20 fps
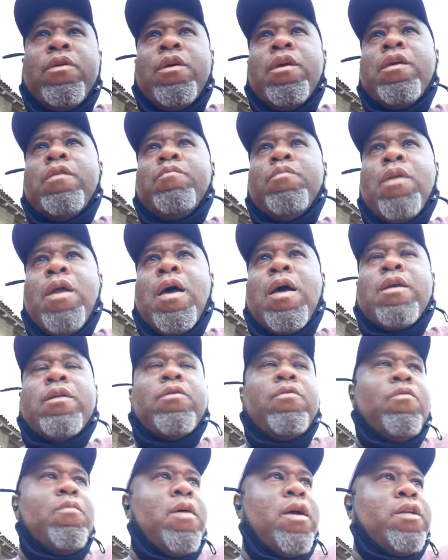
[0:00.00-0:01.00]
you get
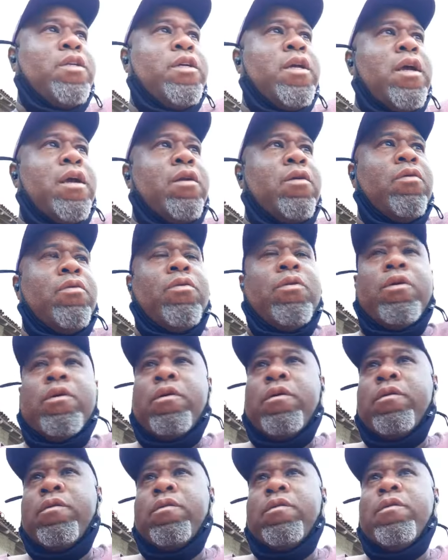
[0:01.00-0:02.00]
blocked on my
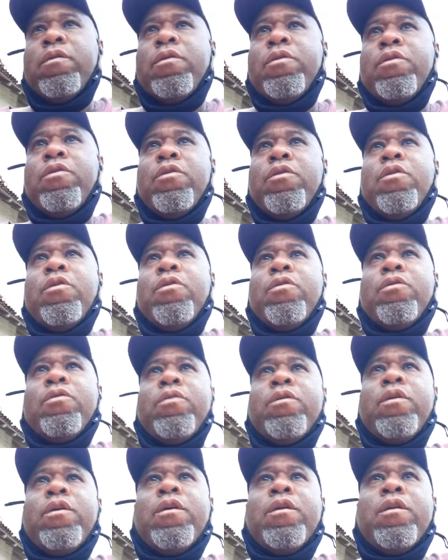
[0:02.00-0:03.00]
channel, or uh, you
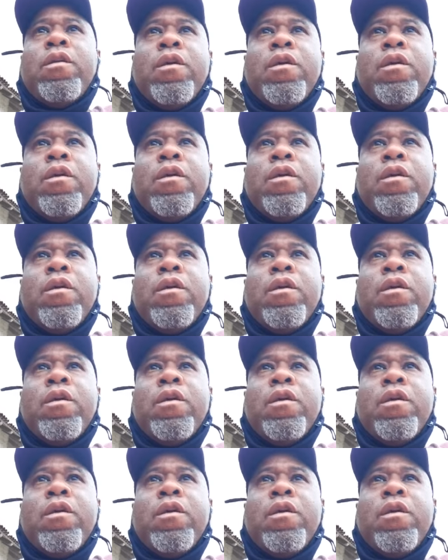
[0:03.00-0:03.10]
know,